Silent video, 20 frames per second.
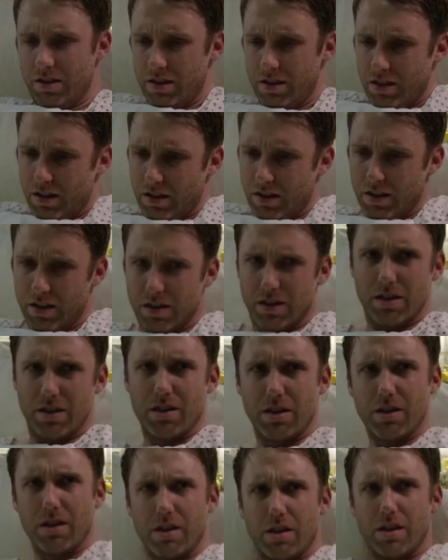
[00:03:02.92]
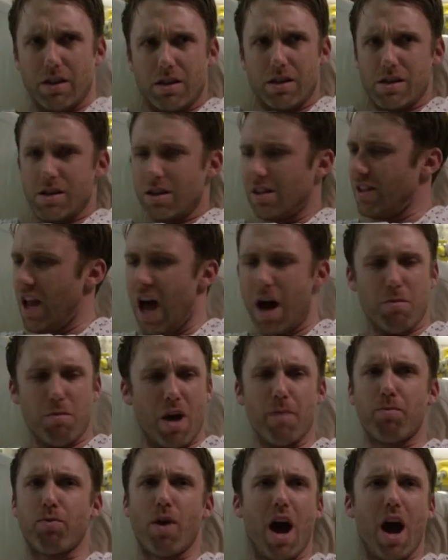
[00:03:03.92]
can never come back on a job? Not huh?
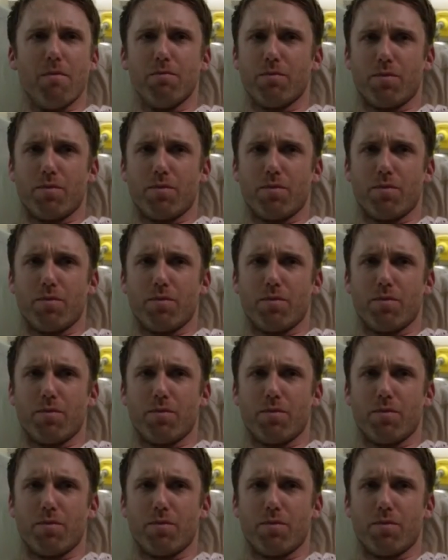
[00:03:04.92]
my problem,